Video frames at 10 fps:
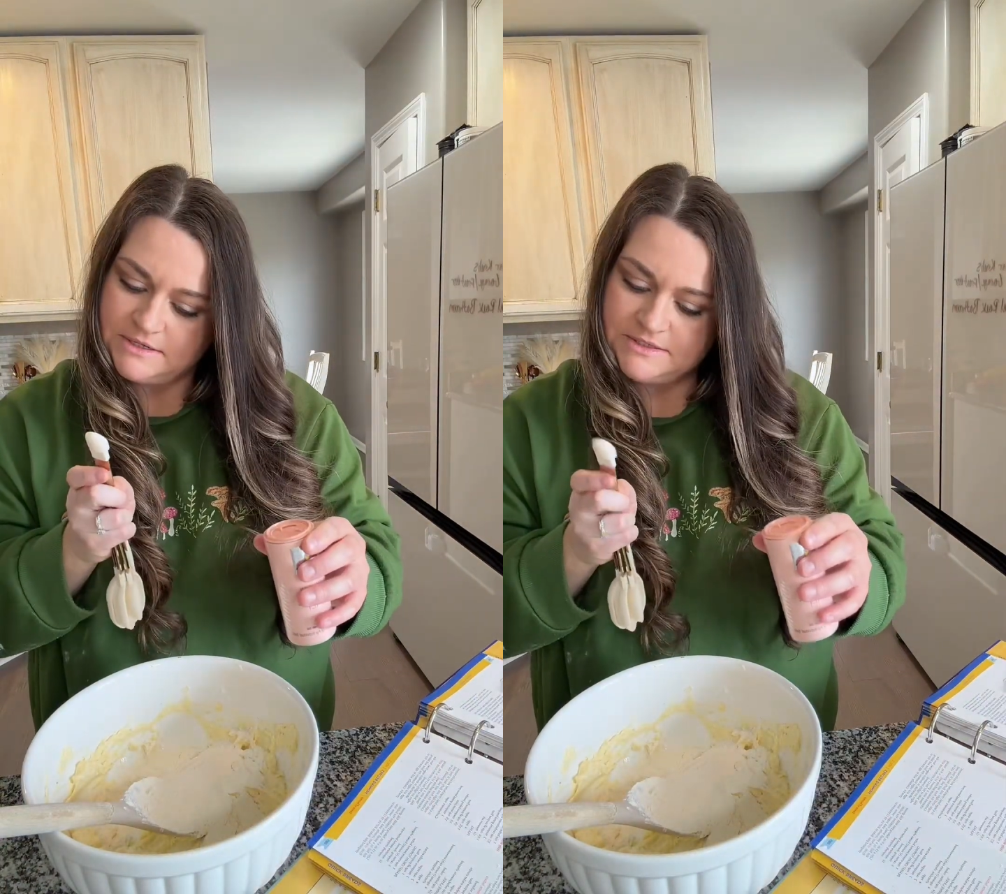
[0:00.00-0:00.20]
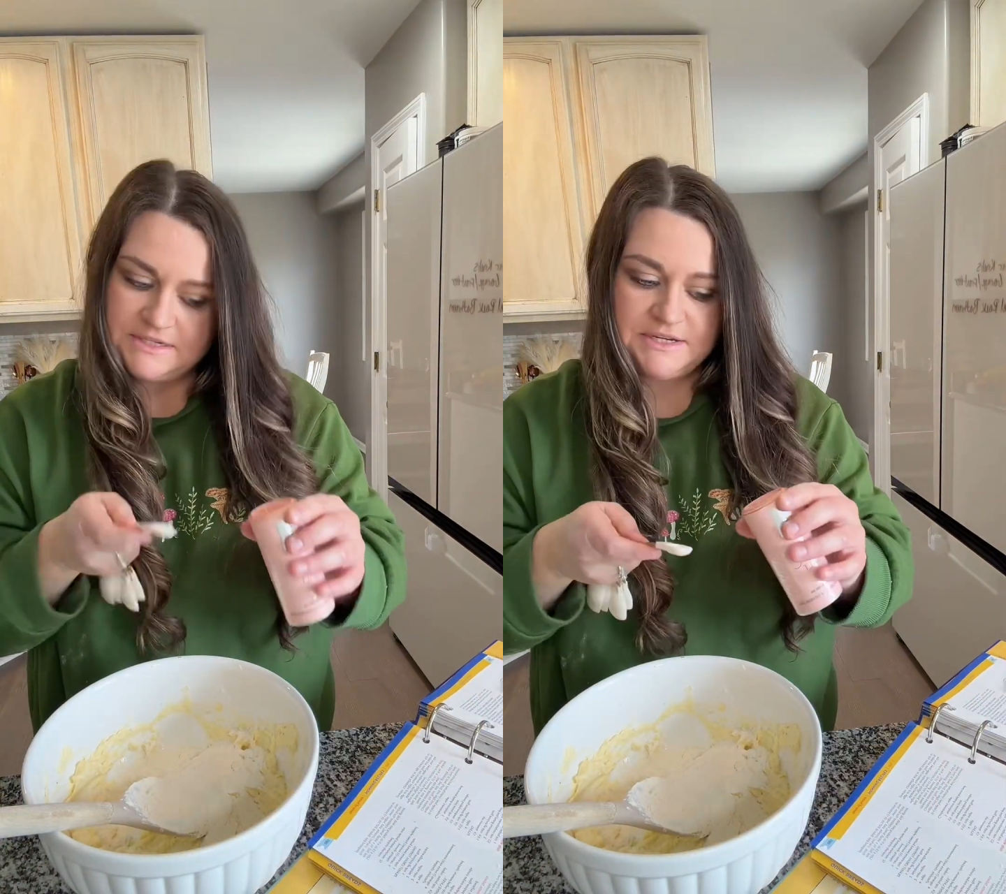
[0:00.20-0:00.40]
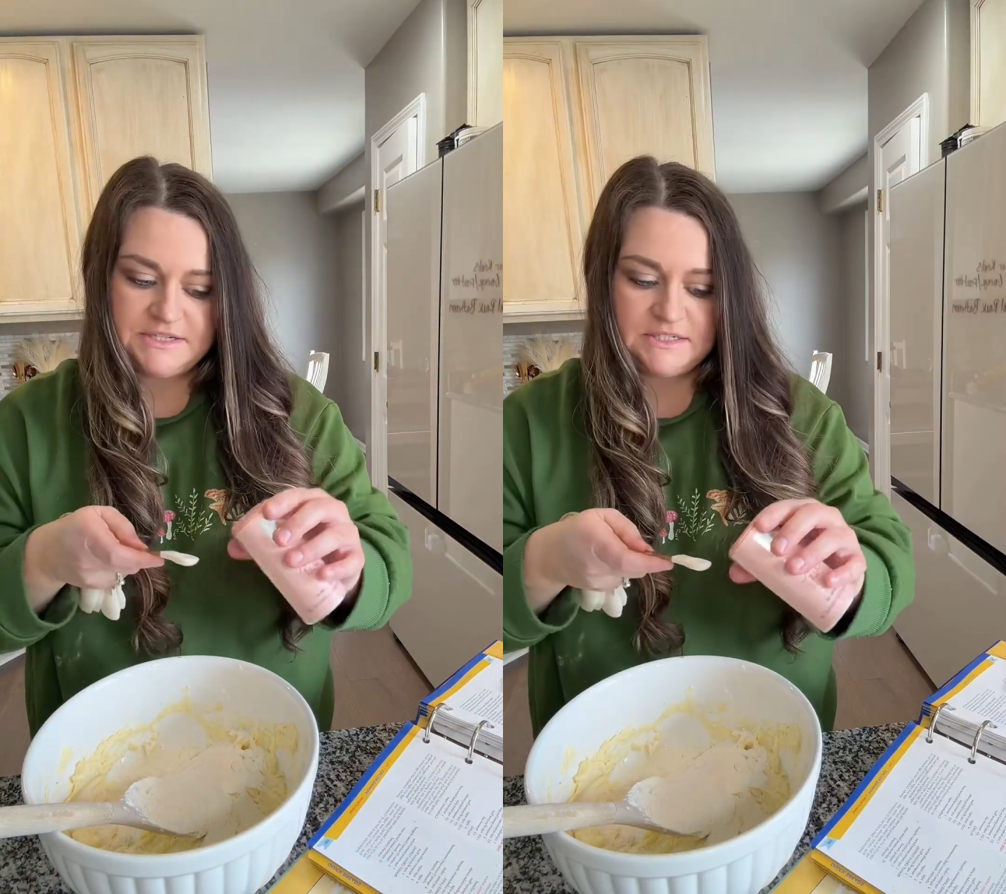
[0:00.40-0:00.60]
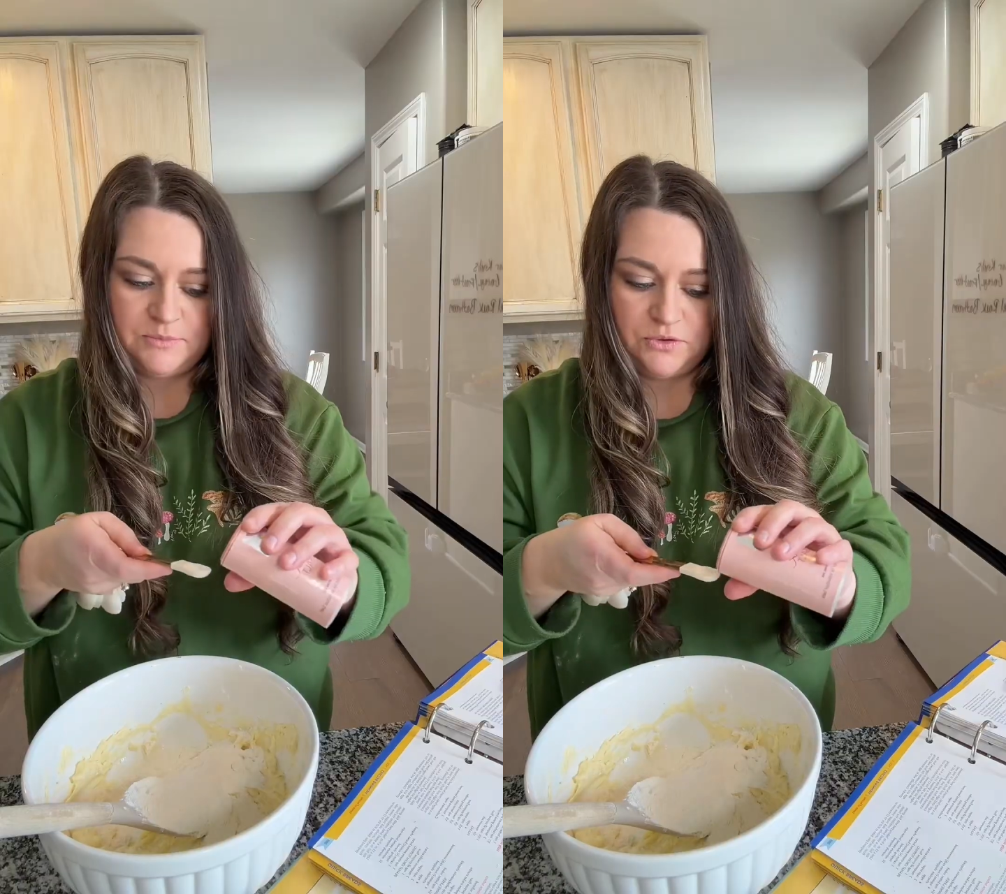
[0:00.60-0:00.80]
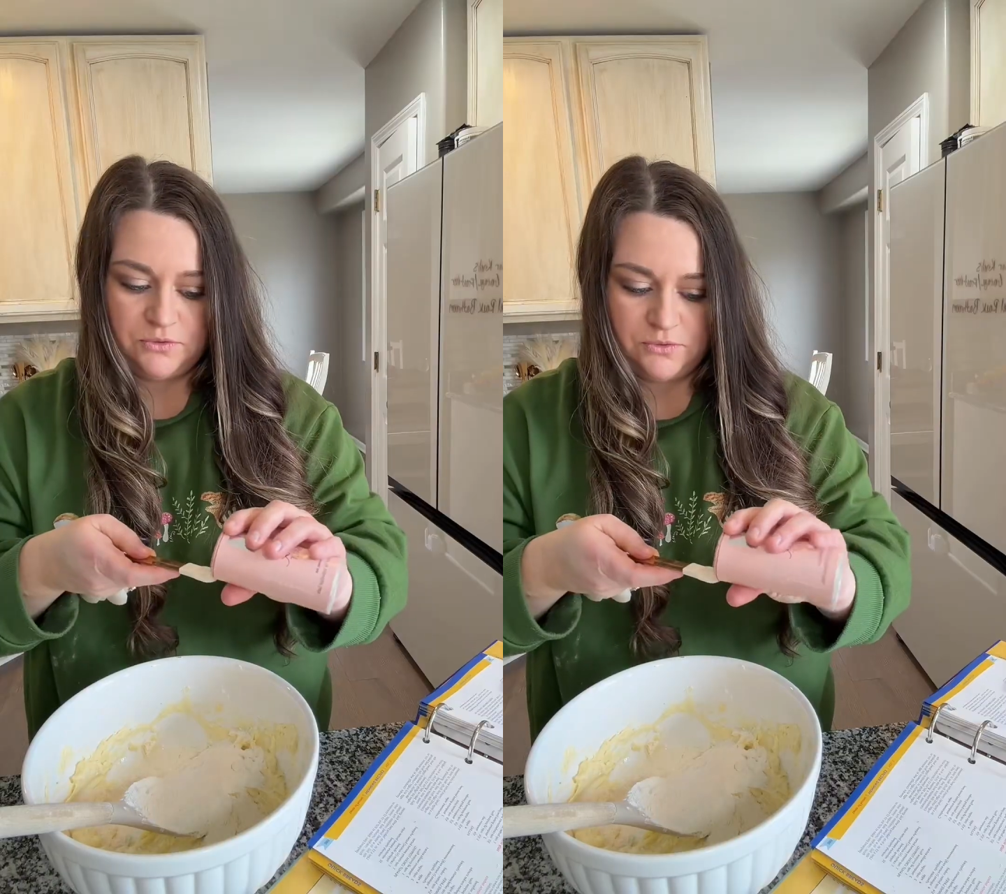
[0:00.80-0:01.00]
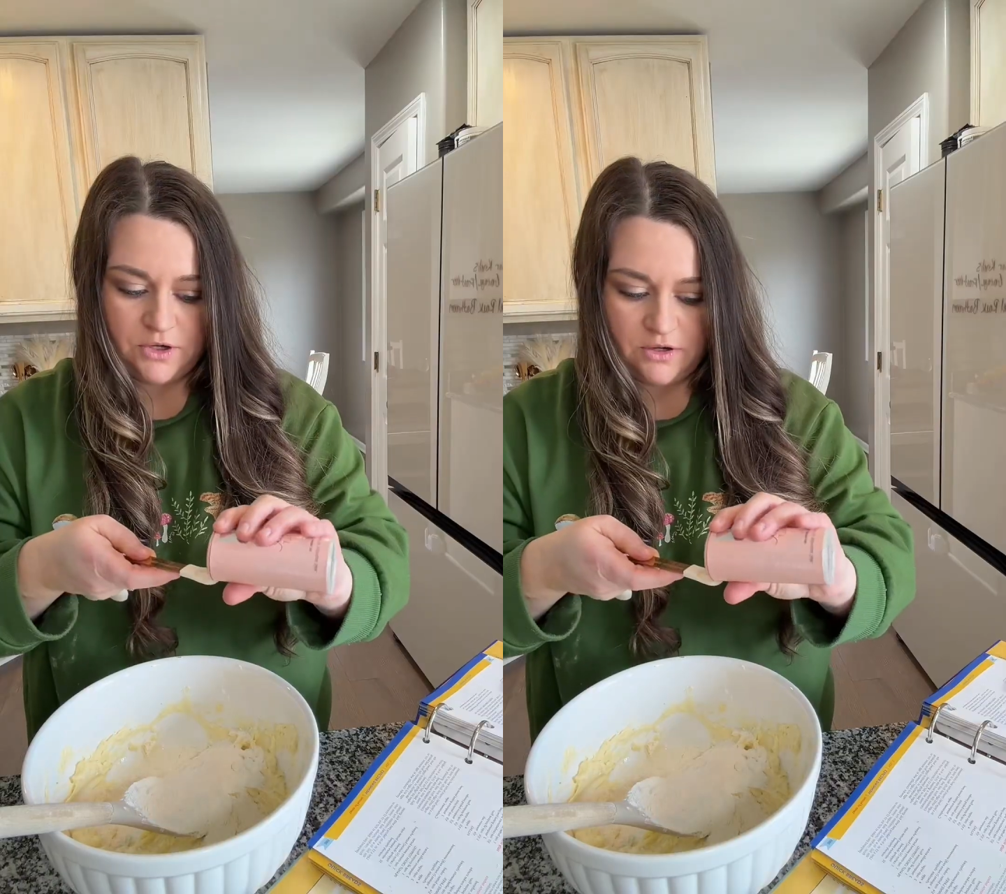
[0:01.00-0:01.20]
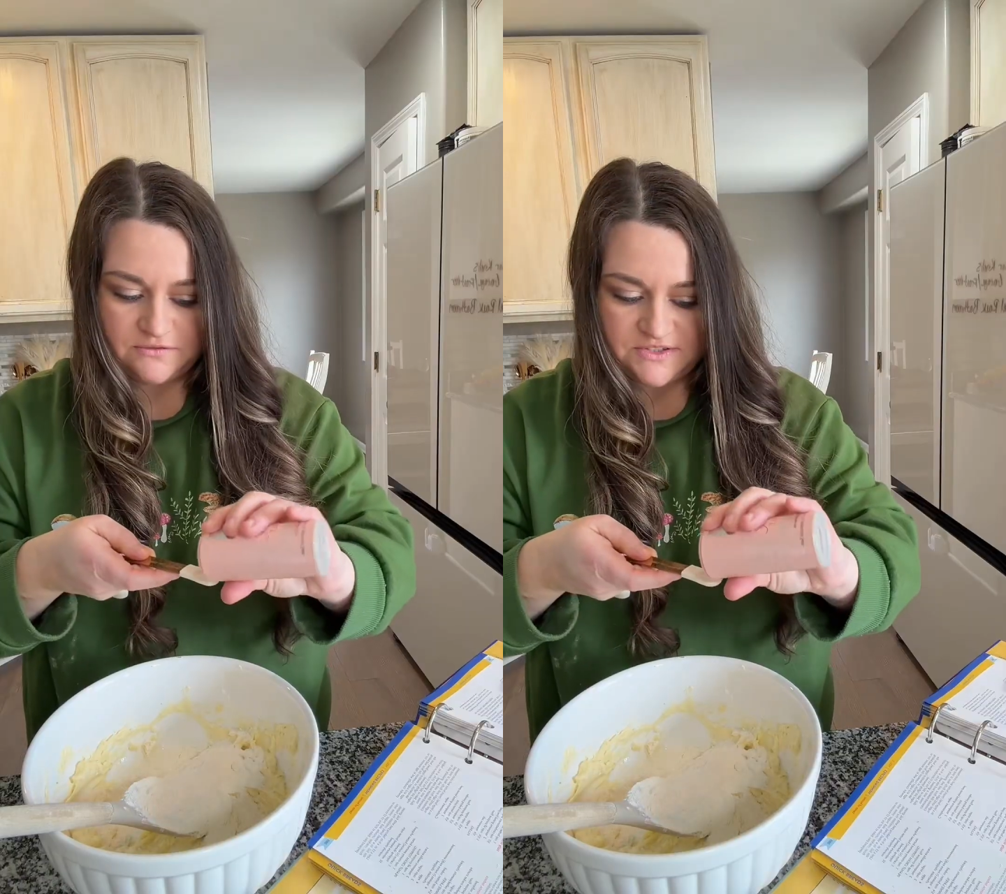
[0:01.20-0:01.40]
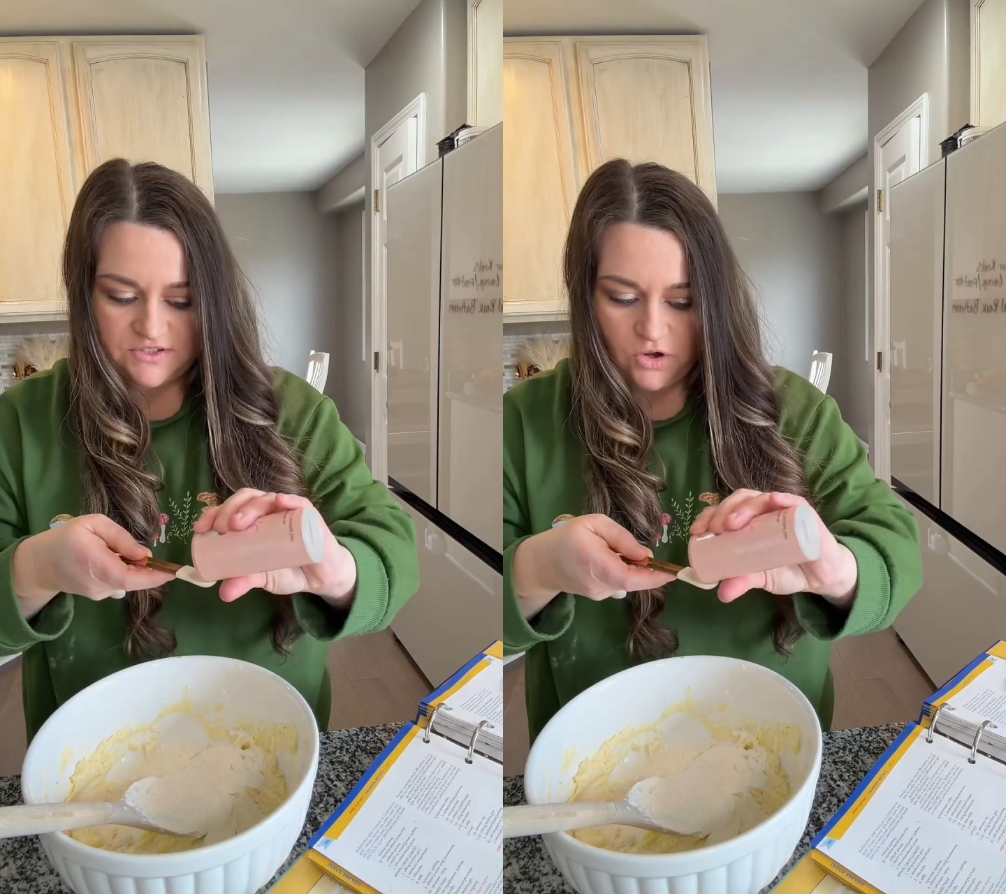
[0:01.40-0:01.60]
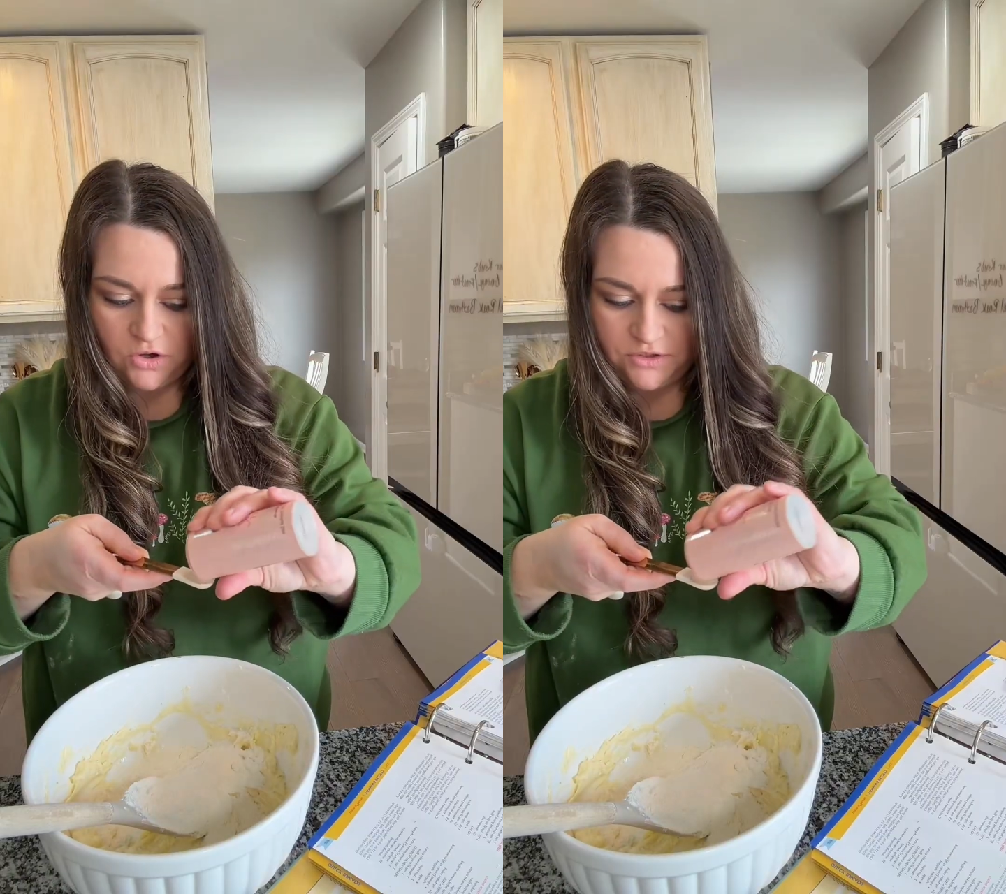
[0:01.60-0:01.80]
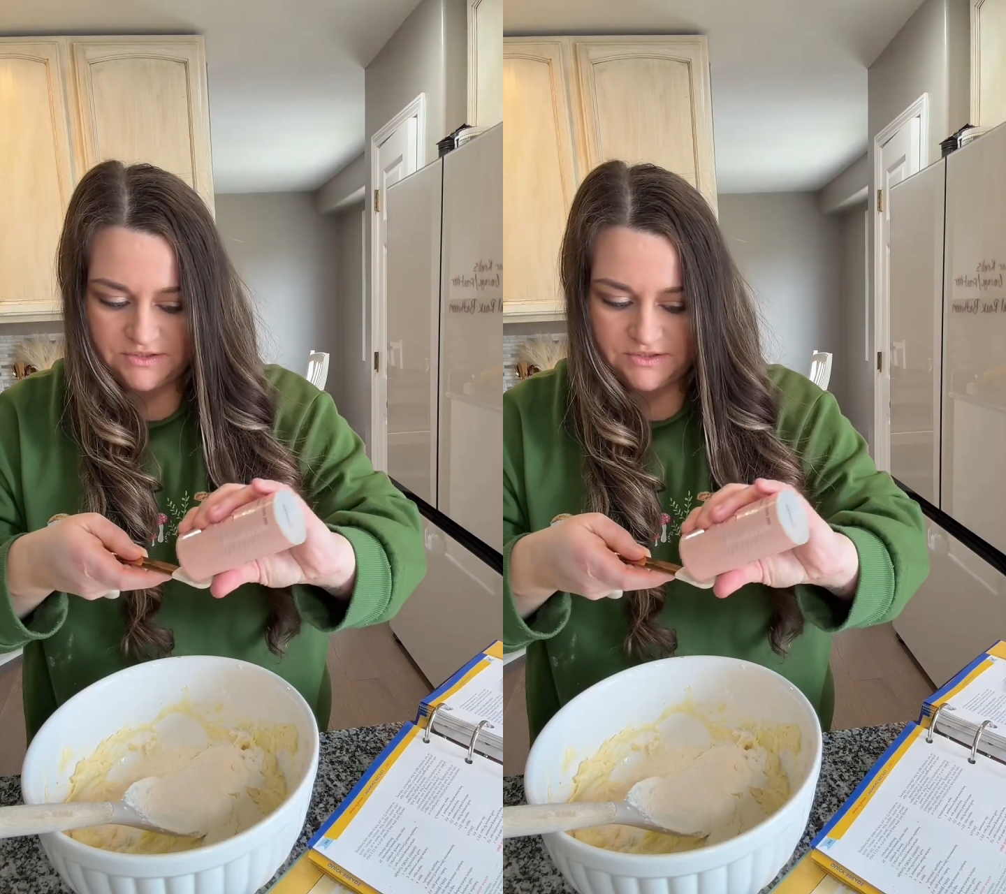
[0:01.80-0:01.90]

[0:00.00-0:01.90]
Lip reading: teaspoon of salt.